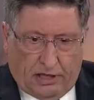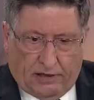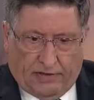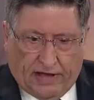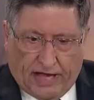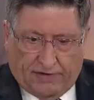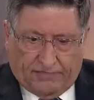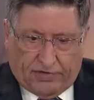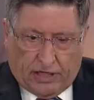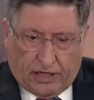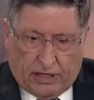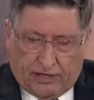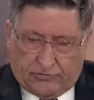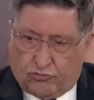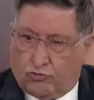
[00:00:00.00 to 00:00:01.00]
they have the
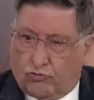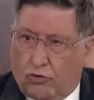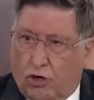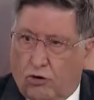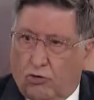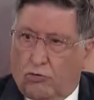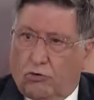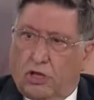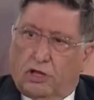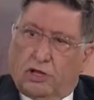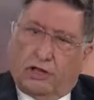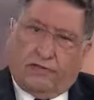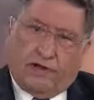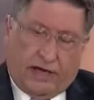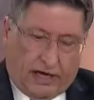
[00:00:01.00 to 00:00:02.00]
electoral roll,
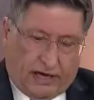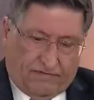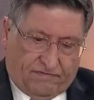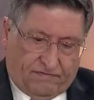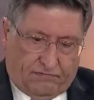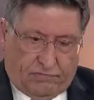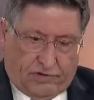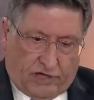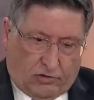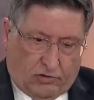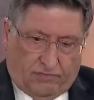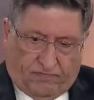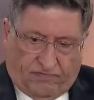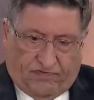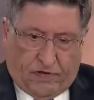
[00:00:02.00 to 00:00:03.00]
they have the
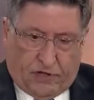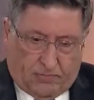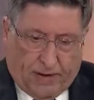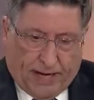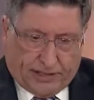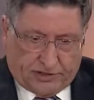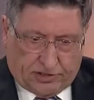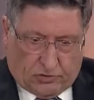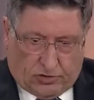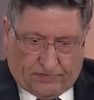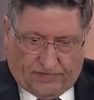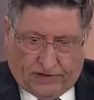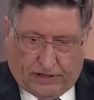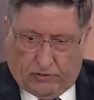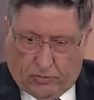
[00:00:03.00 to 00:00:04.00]
feedback sort of
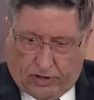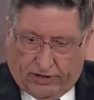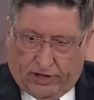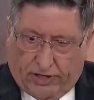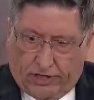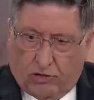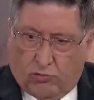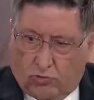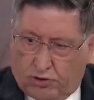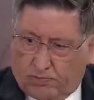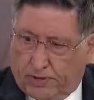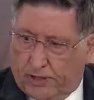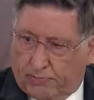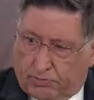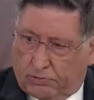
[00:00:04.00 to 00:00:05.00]
thing where they know what
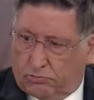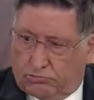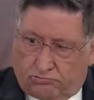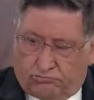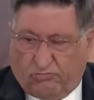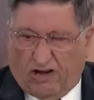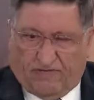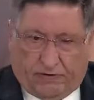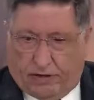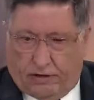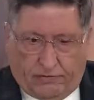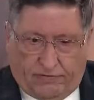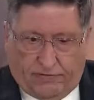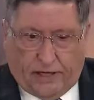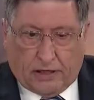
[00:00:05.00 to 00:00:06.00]
people roughly
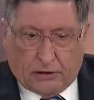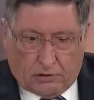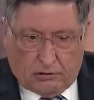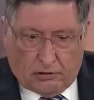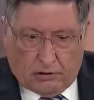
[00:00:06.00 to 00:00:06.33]
think.